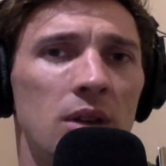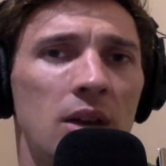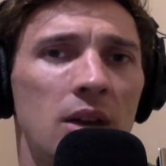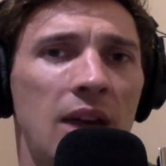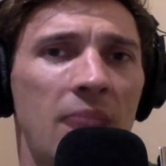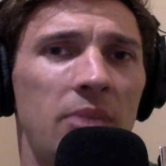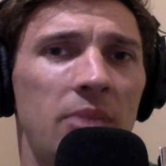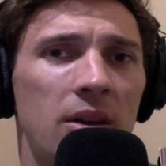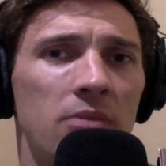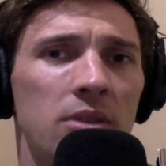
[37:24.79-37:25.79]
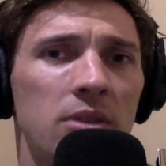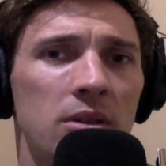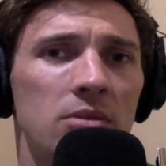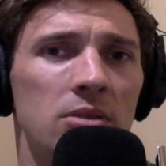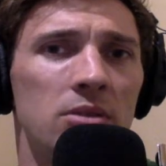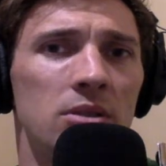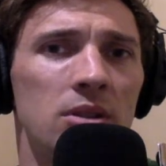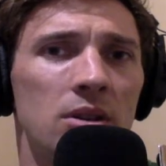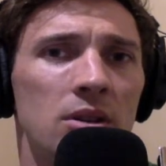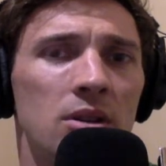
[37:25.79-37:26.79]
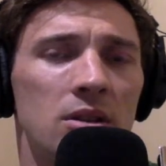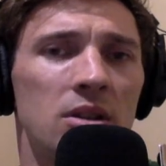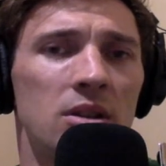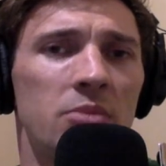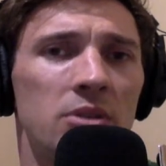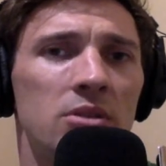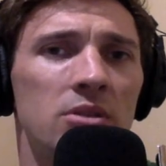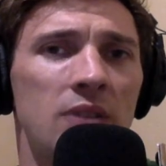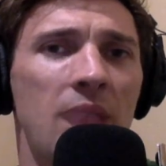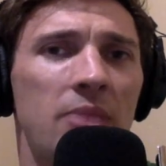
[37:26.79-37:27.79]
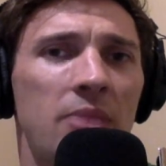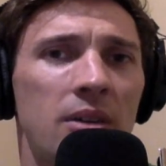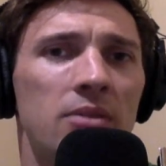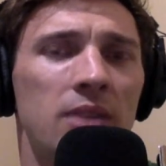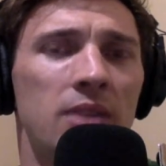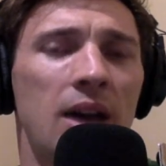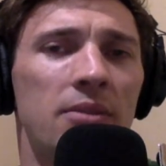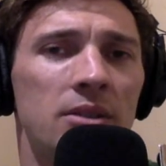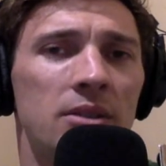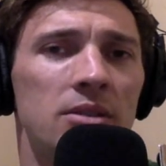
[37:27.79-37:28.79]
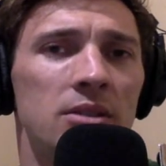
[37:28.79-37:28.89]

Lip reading: happy, healthy coach that's going to produce happy, healthy athletes,